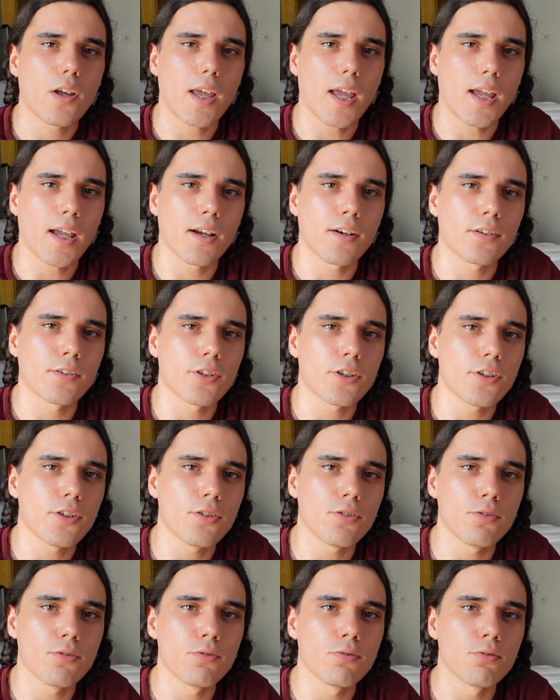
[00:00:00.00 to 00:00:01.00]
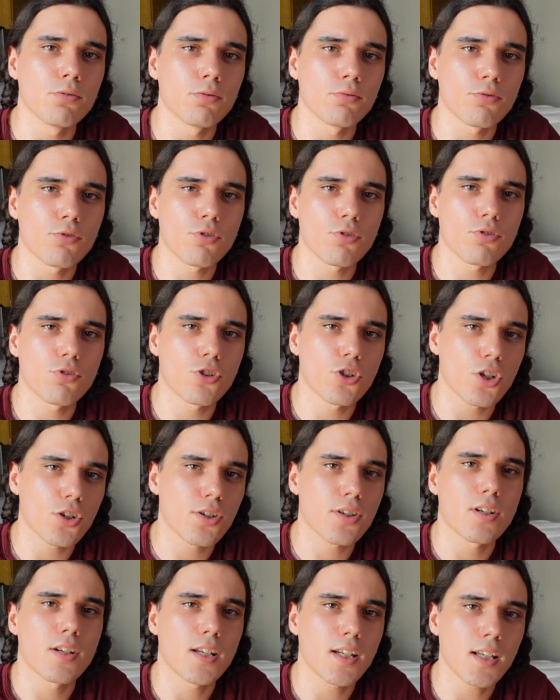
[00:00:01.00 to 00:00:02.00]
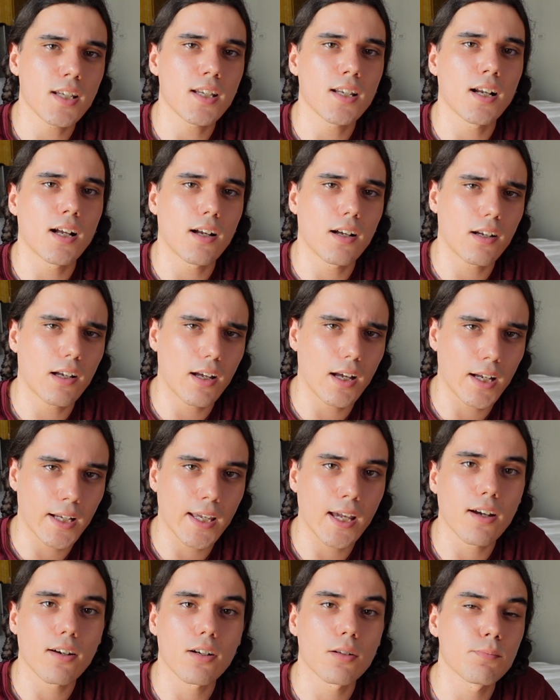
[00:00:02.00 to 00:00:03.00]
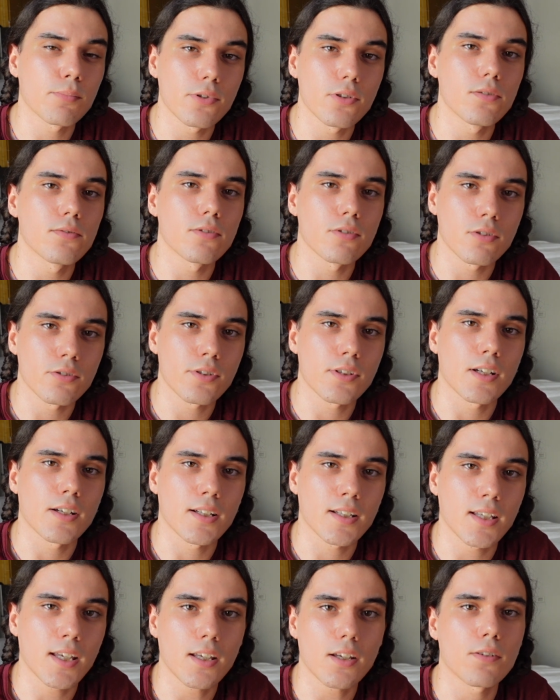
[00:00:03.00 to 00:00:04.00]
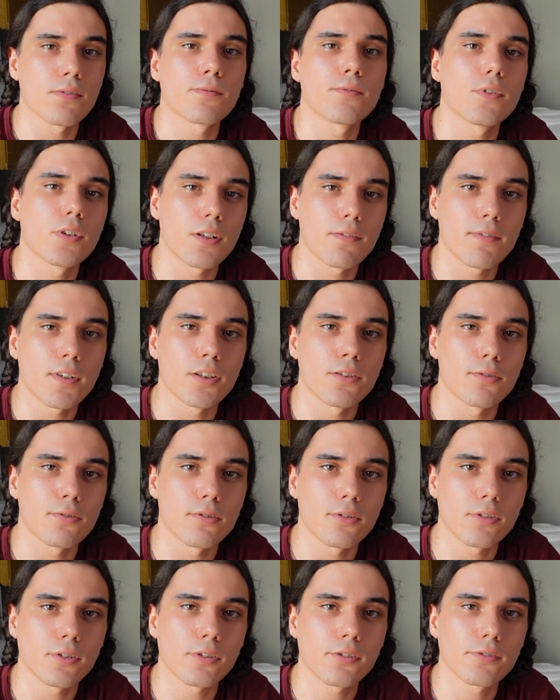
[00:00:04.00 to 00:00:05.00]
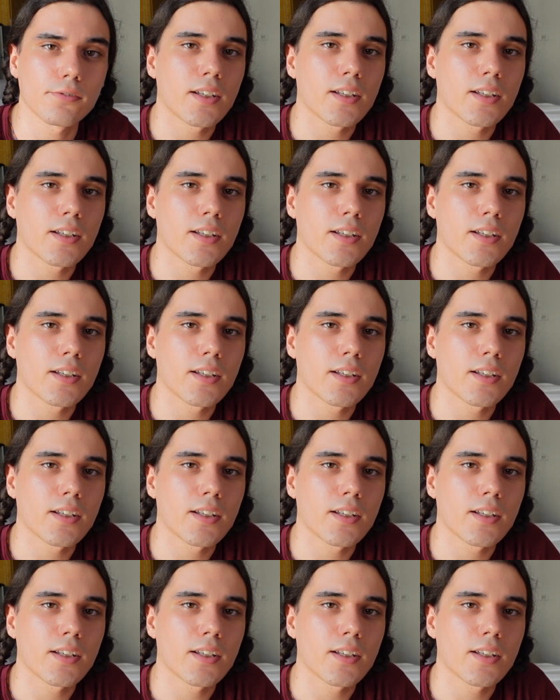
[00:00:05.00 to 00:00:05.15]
and you just need account approval to get your foot in the door.